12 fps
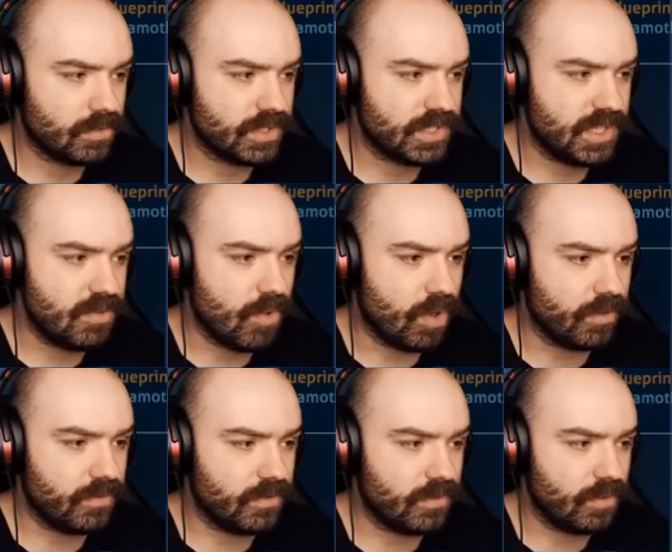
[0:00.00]

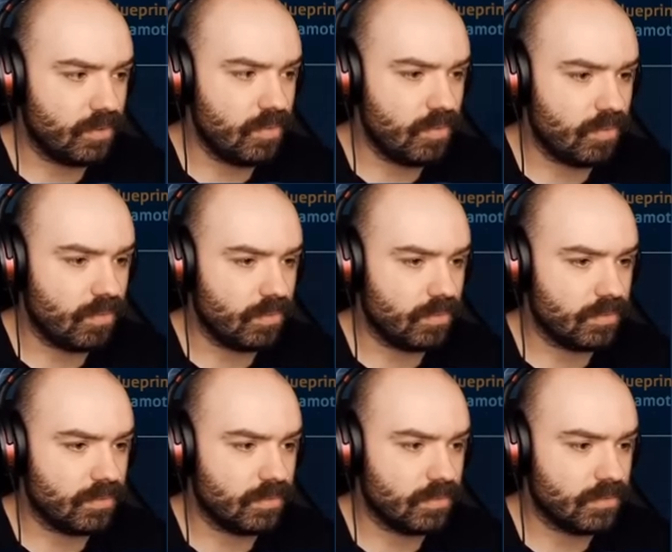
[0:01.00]
Seamoth. Ooh.
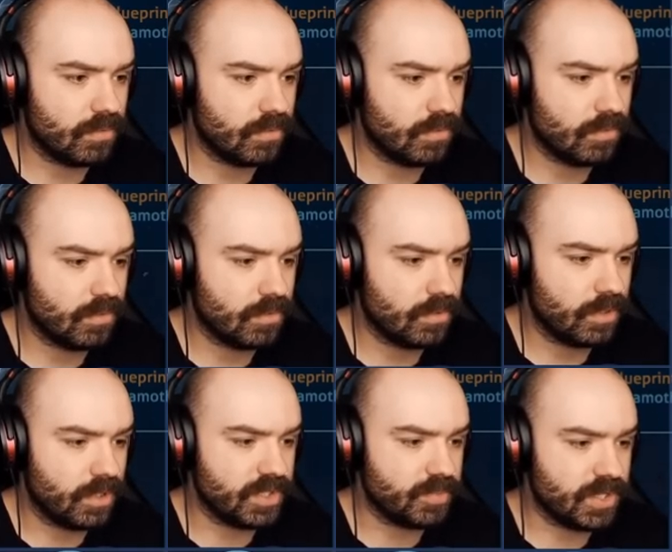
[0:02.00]

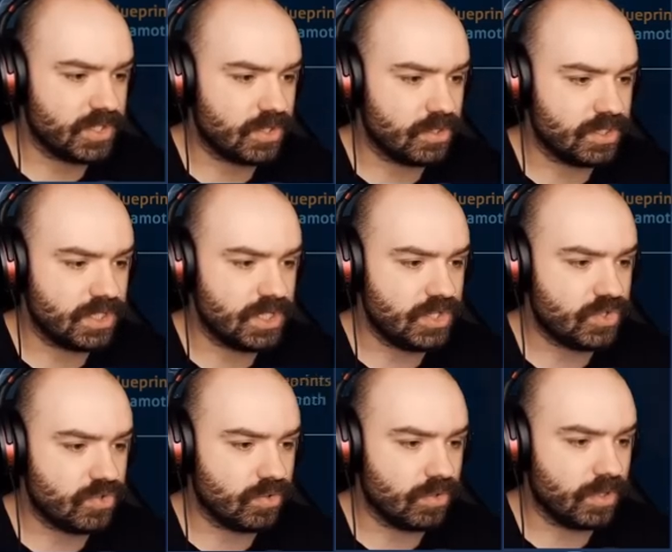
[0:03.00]
This place got
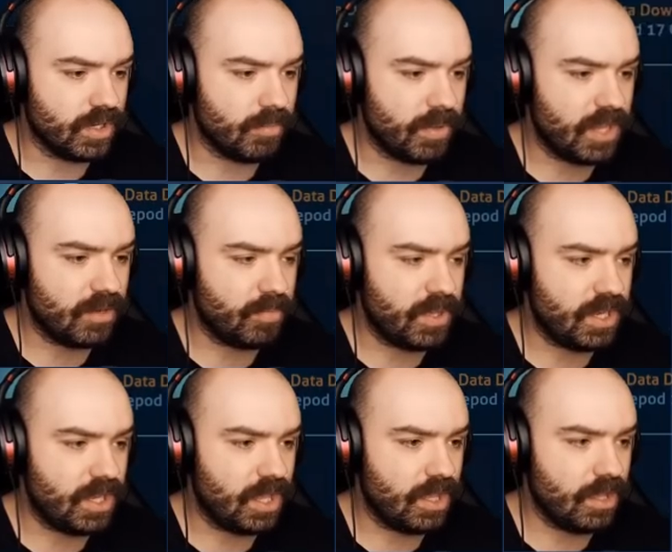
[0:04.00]
destroyed. Abandoned
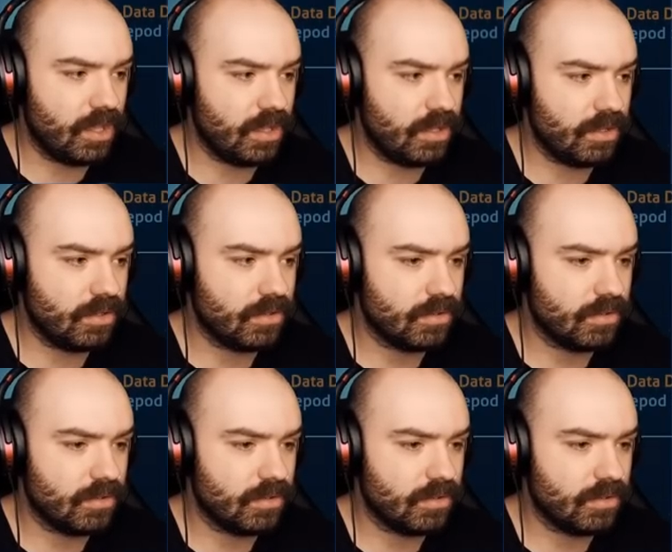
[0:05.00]
PDA?